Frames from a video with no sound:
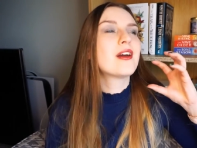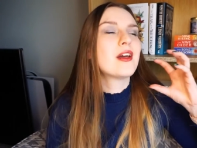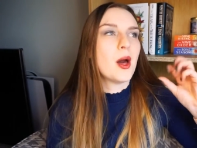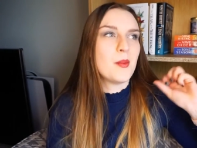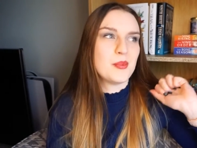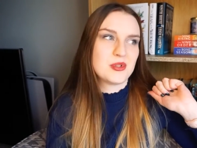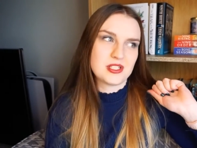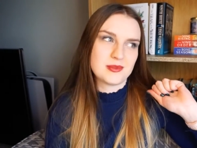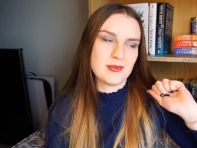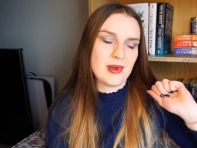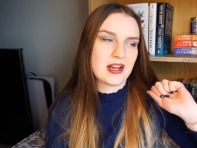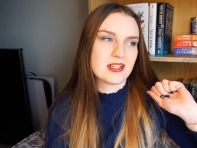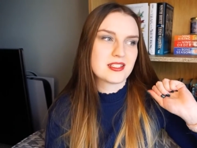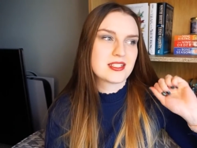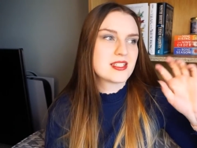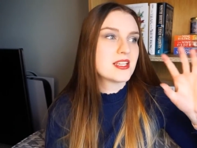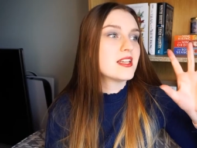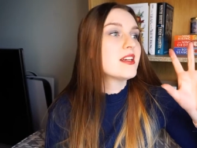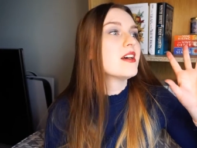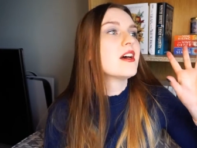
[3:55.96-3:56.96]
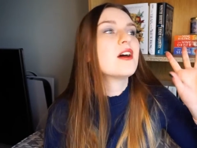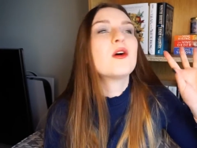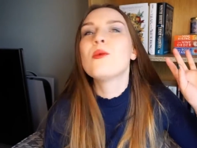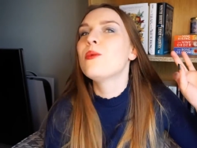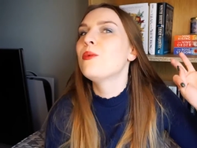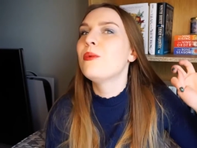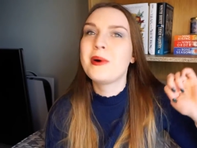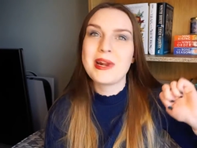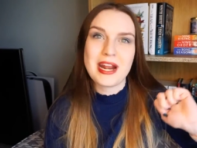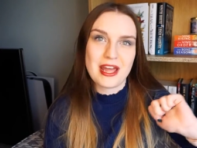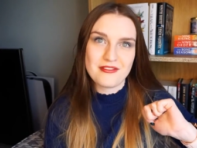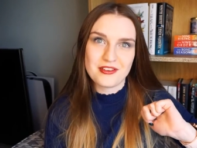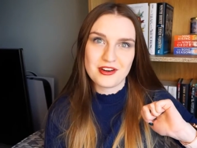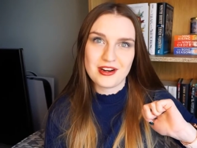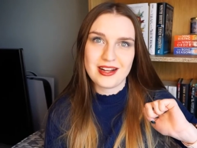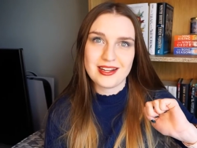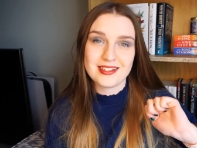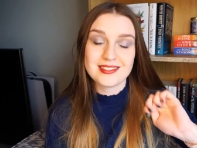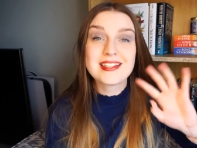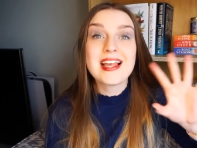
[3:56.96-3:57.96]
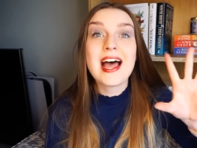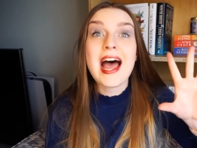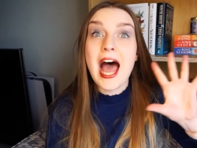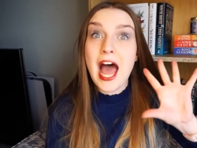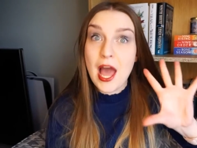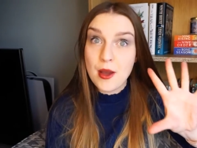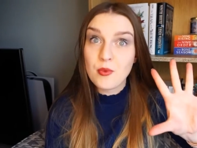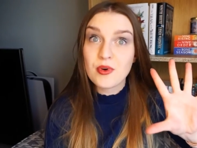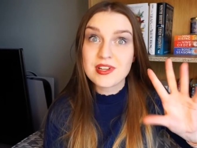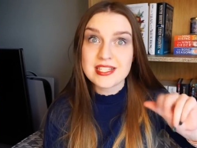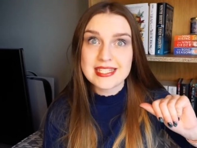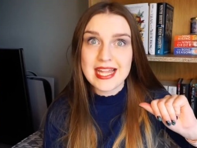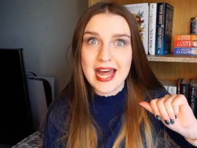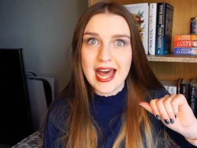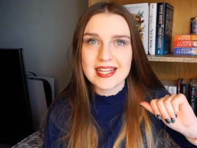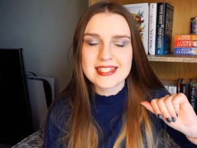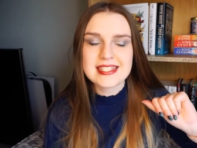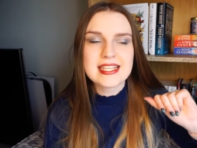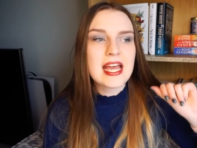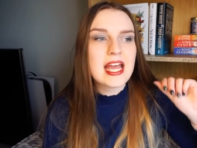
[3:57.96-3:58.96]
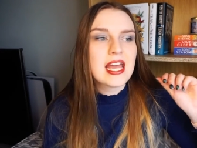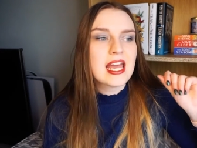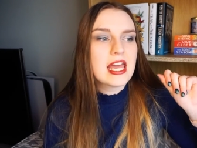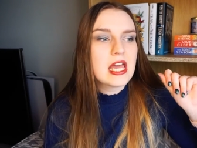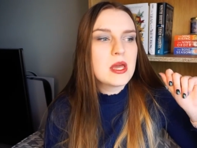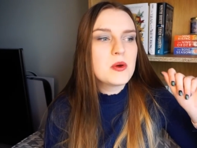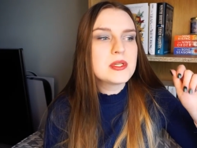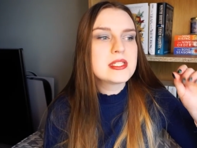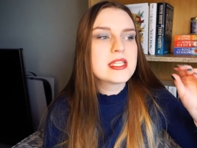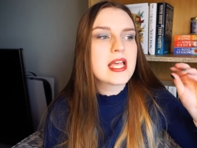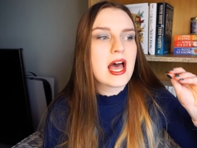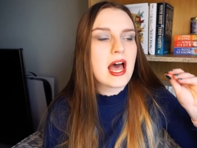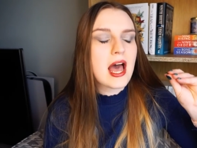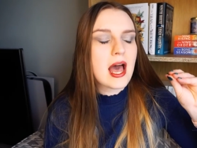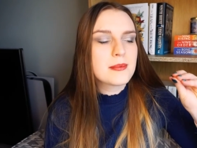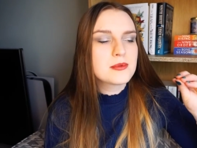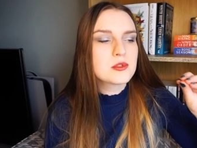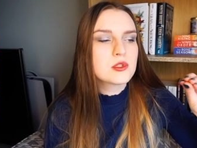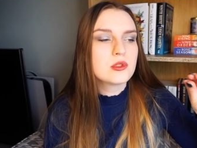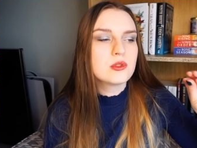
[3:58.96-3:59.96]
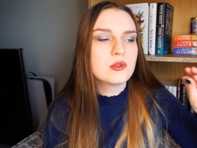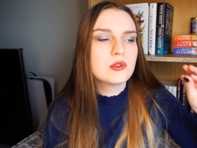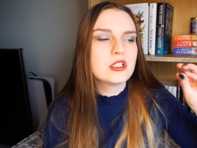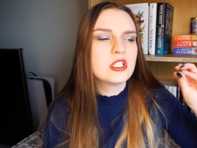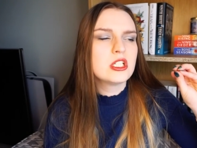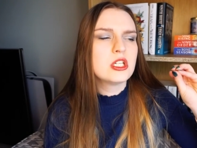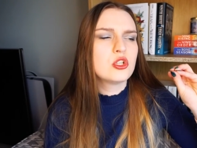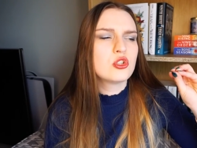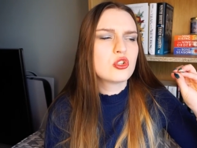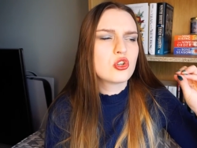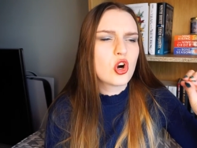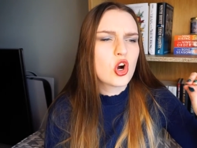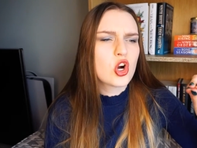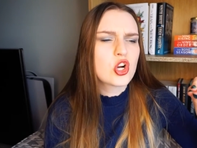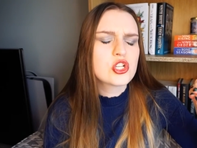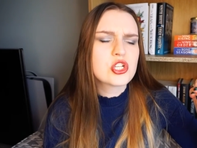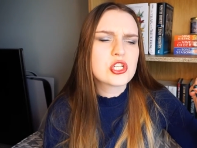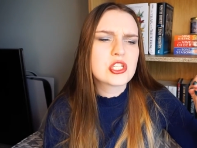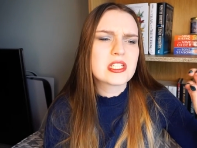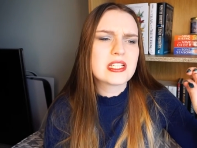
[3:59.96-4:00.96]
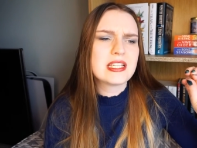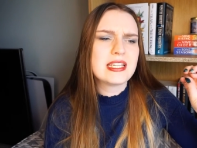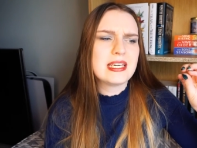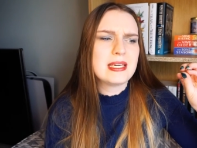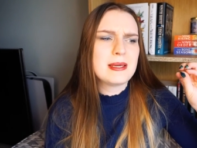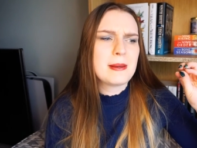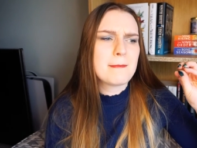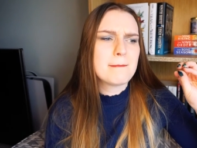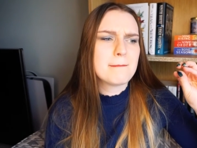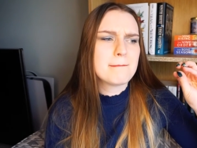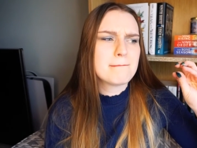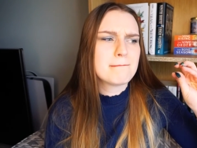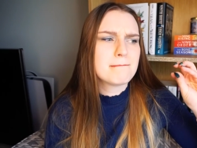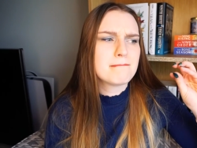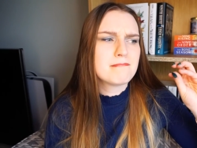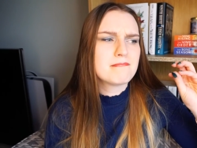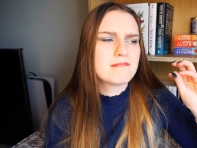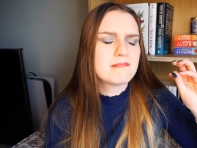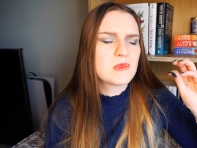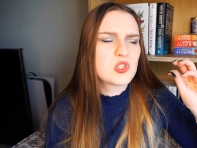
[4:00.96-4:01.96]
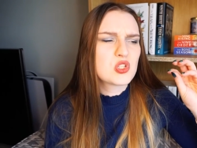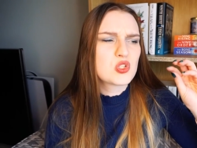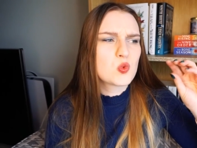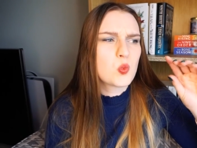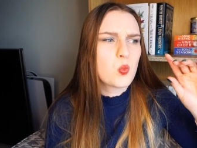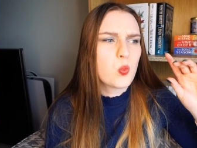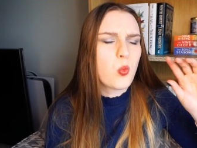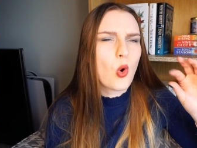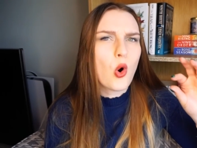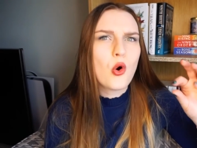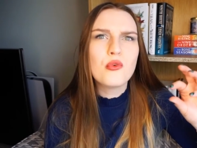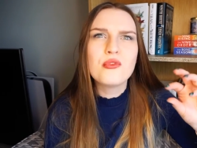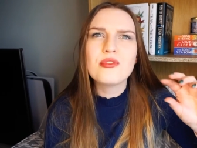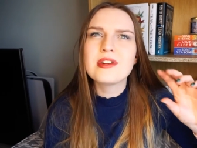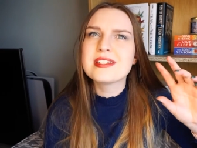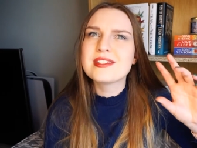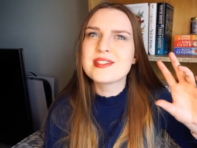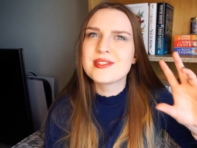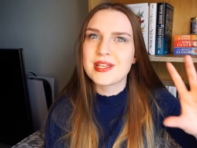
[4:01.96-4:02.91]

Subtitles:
gobsmacked, whatever else. I was that. It was absolutely gorgeously just woven